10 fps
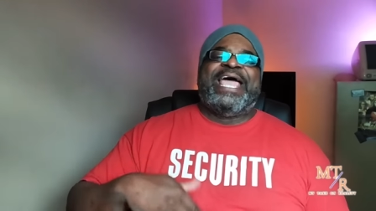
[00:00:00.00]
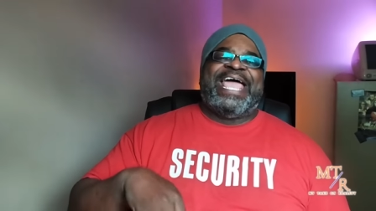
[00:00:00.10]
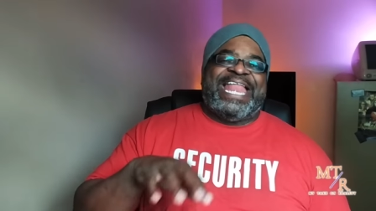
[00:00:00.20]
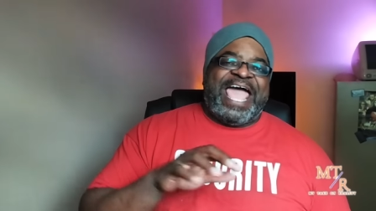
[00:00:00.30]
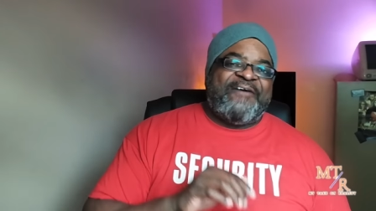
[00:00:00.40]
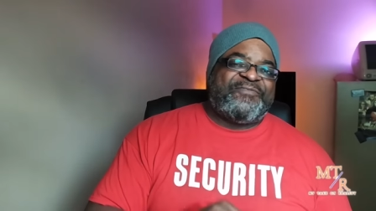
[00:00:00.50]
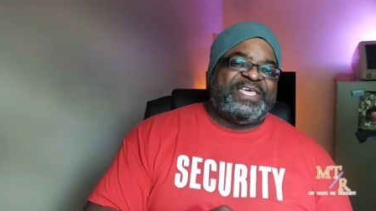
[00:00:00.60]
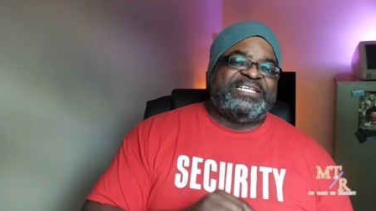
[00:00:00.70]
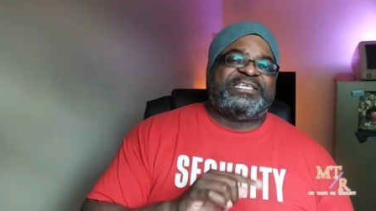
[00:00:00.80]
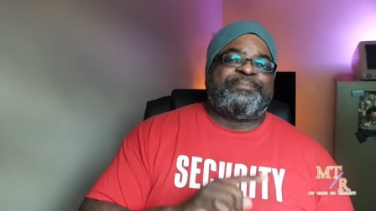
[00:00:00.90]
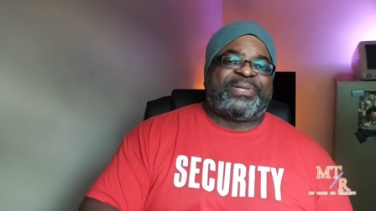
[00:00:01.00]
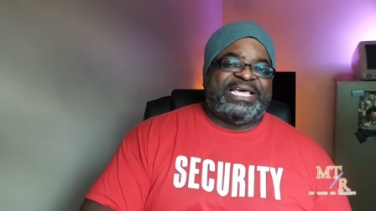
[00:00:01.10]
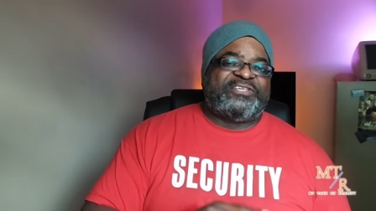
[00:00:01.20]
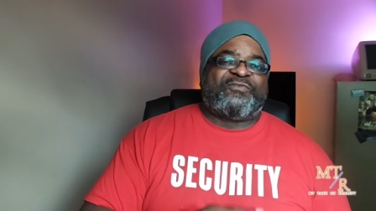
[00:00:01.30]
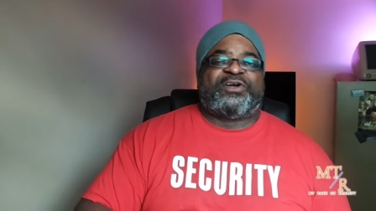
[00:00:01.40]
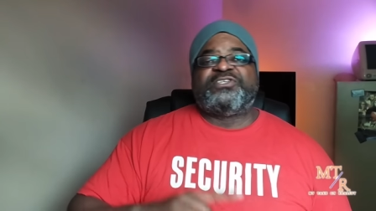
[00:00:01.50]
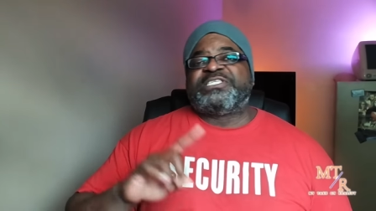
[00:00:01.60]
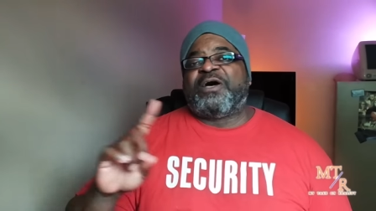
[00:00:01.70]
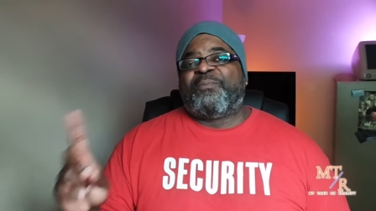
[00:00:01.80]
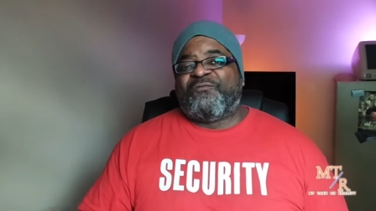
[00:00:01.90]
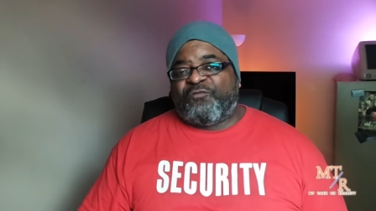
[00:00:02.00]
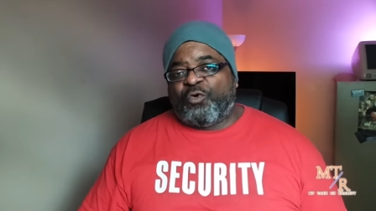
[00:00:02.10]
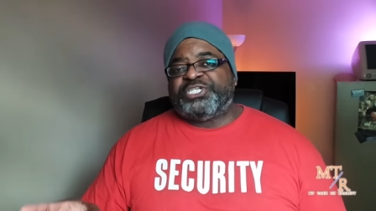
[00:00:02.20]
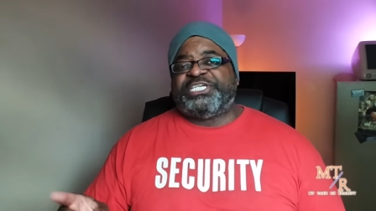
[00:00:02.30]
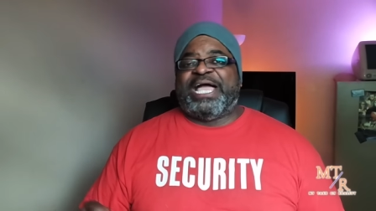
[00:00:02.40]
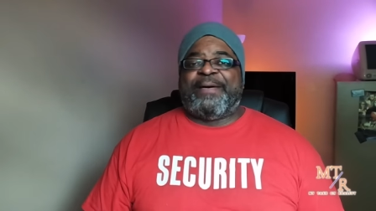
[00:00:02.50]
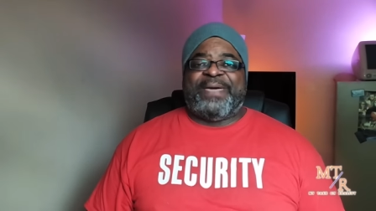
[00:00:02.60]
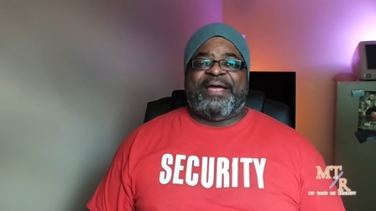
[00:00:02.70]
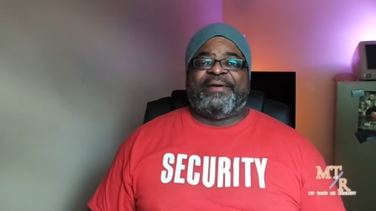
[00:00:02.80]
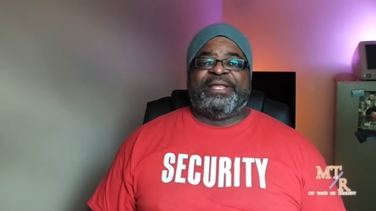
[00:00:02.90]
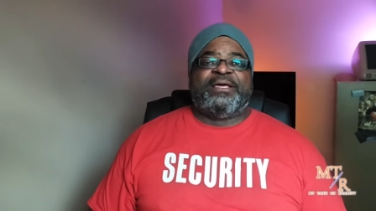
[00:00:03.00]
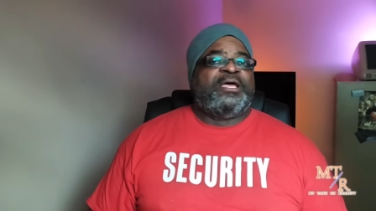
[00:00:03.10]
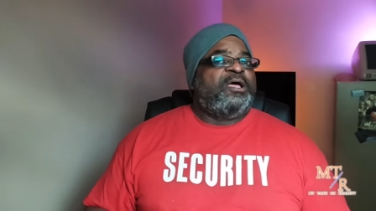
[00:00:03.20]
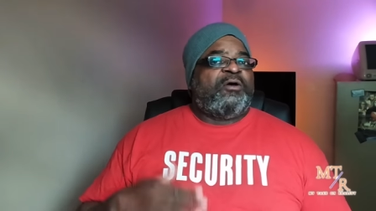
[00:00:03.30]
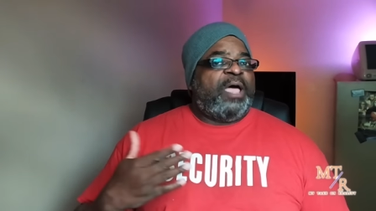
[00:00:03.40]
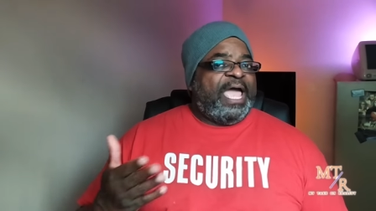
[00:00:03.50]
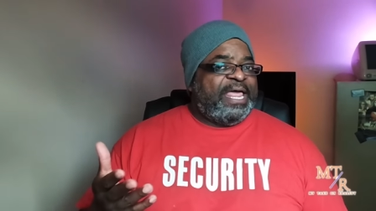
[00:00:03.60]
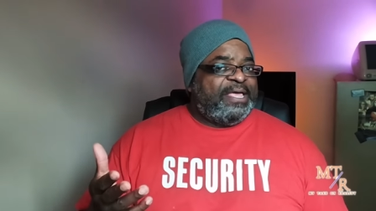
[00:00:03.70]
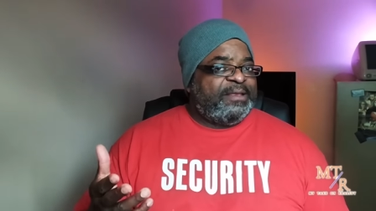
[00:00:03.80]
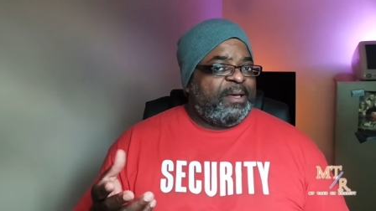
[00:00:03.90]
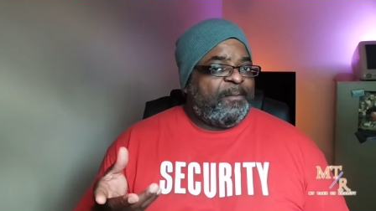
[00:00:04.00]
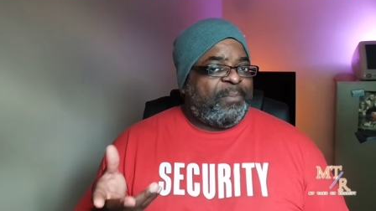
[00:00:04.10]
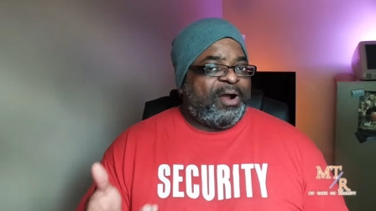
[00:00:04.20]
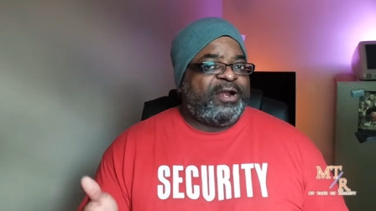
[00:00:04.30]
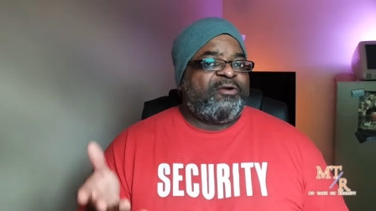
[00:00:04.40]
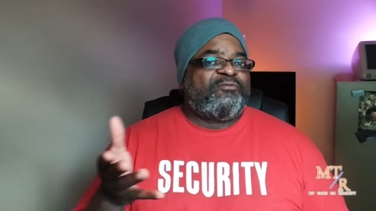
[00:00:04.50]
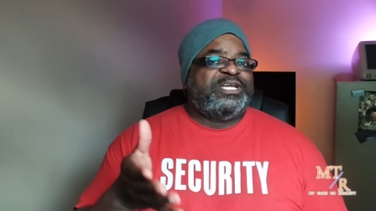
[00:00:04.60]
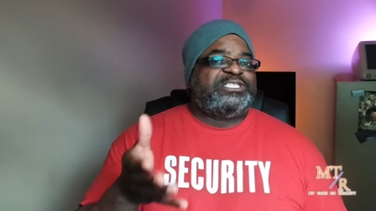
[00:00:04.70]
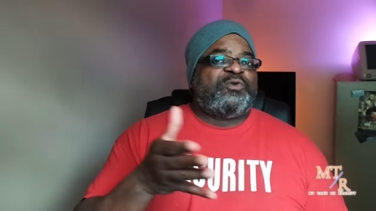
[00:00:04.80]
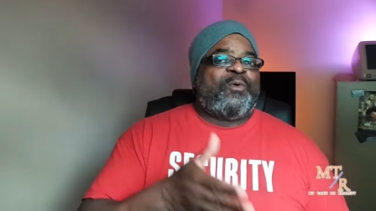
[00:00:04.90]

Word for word: and have things in place for herself before she got married. And part of the reason